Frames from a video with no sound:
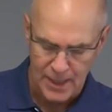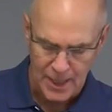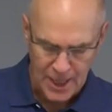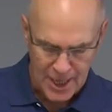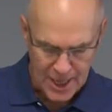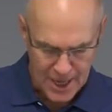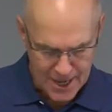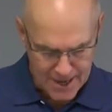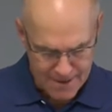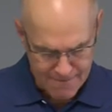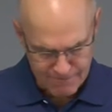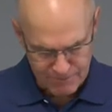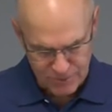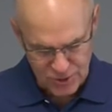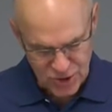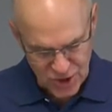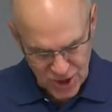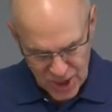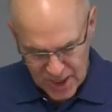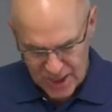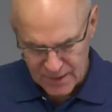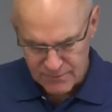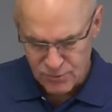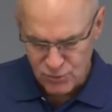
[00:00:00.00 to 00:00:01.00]
Um,
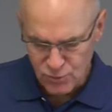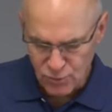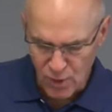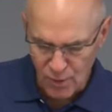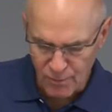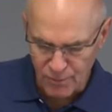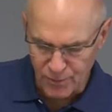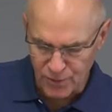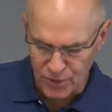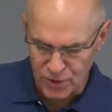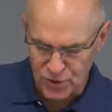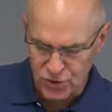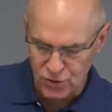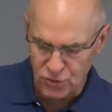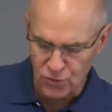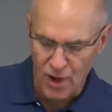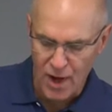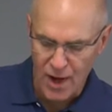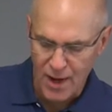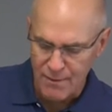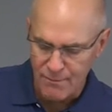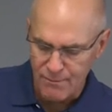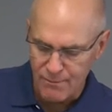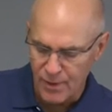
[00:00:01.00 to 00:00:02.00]
James will
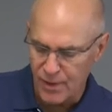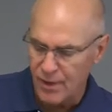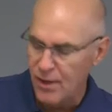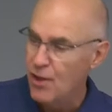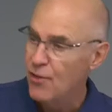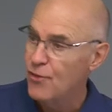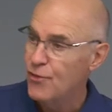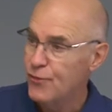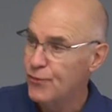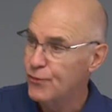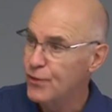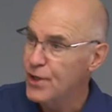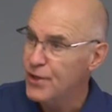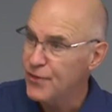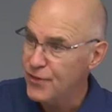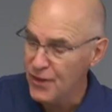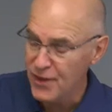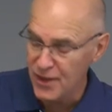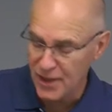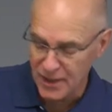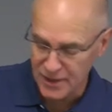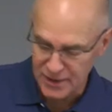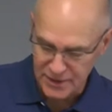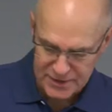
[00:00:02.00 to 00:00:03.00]
prescribe three
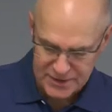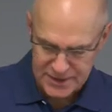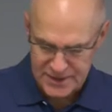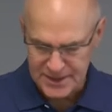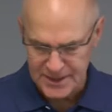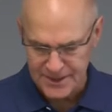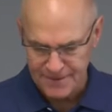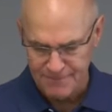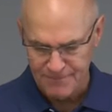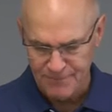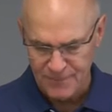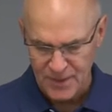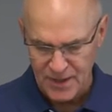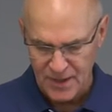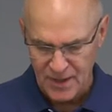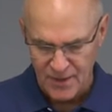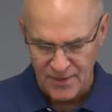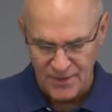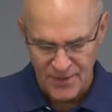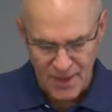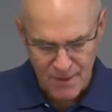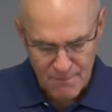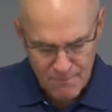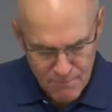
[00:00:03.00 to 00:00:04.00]
things
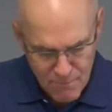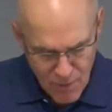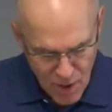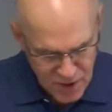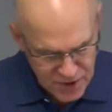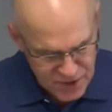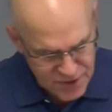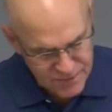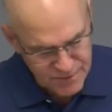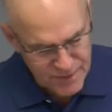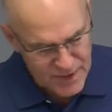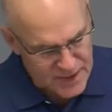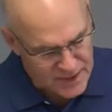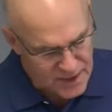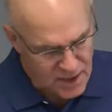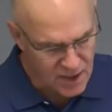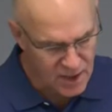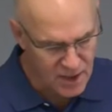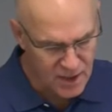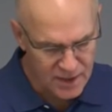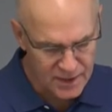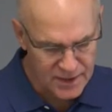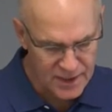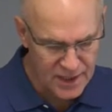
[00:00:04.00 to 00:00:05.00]
that must be
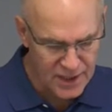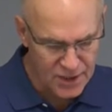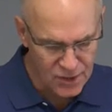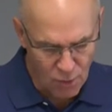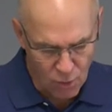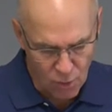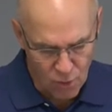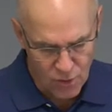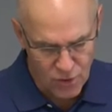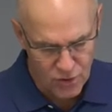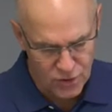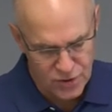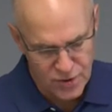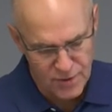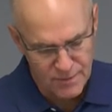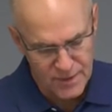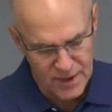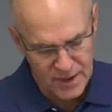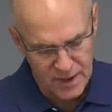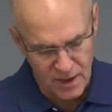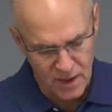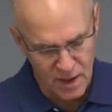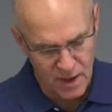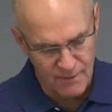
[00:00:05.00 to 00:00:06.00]
done in order to
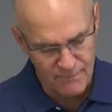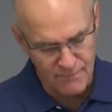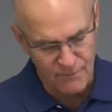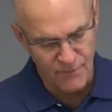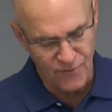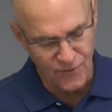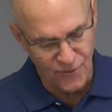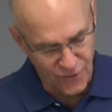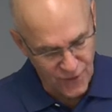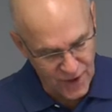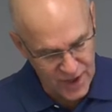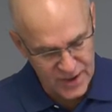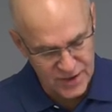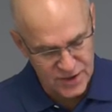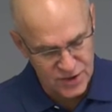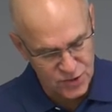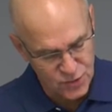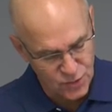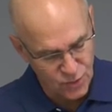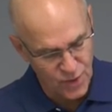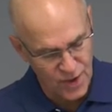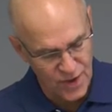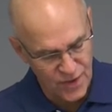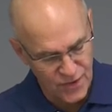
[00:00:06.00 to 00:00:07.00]
become
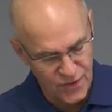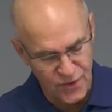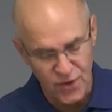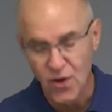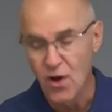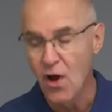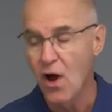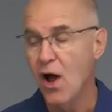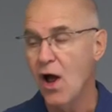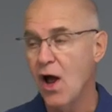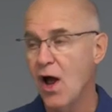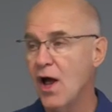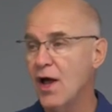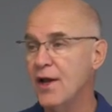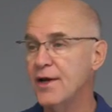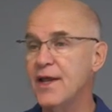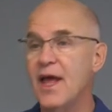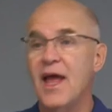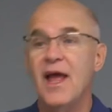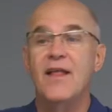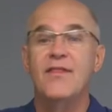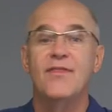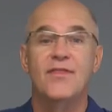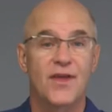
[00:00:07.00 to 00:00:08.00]
friends with
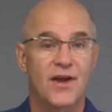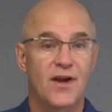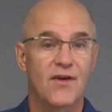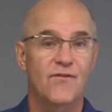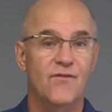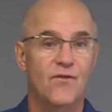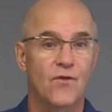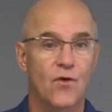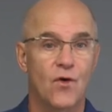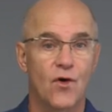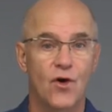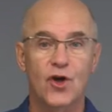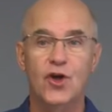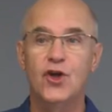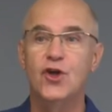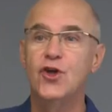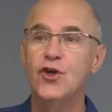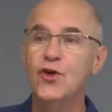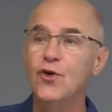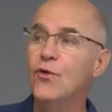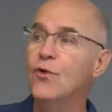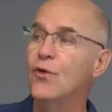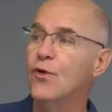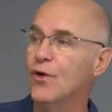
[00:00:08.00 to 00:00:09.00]
God and therefore
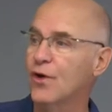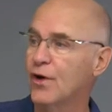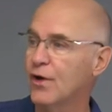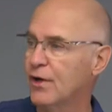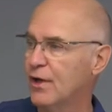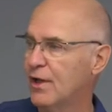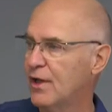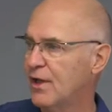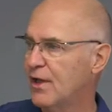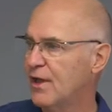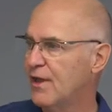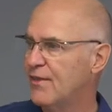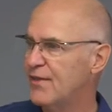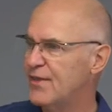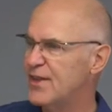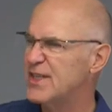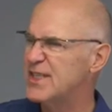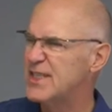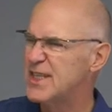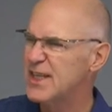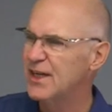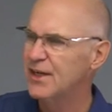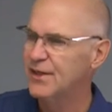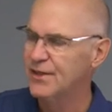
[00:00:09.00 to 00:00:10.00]
cure
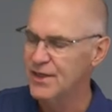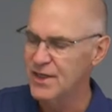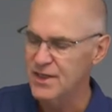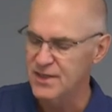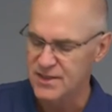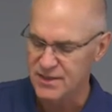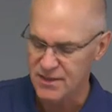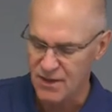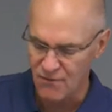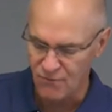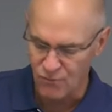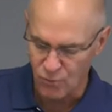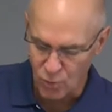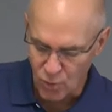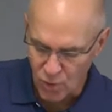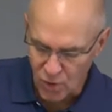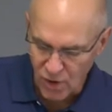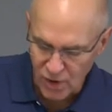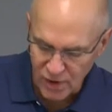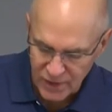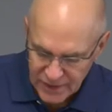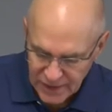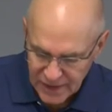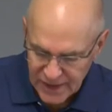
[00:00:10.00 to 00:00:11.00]
this illness of
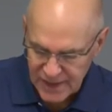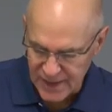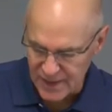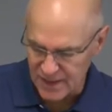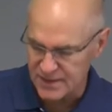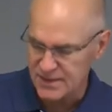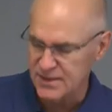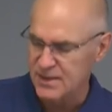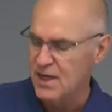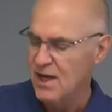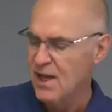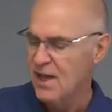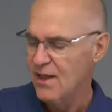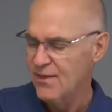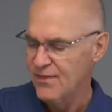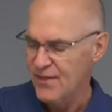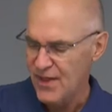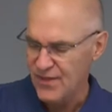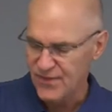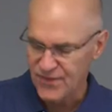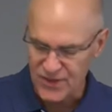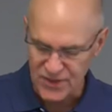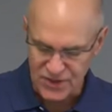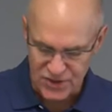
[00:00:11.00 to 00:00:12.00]
worldliness
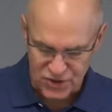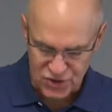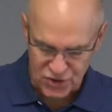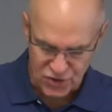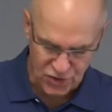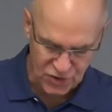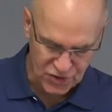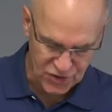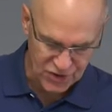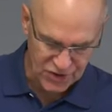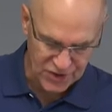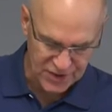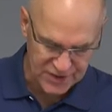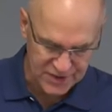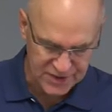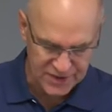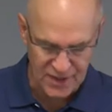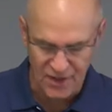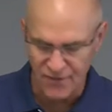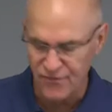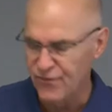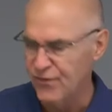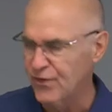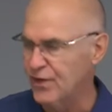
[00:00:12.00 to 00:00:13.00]
that this church is
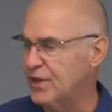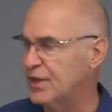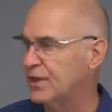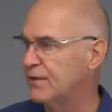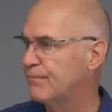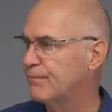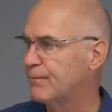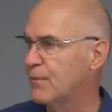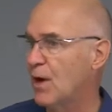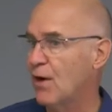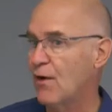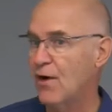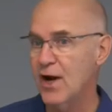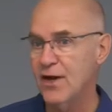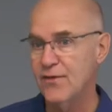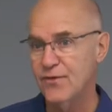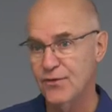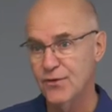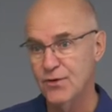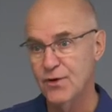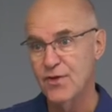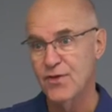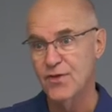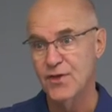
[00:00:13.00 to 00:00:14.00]
suffering. All right,
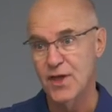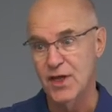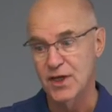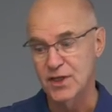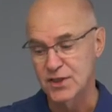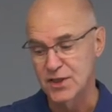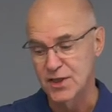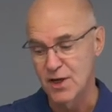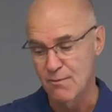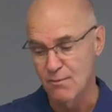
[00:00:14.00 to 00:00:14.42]
three things.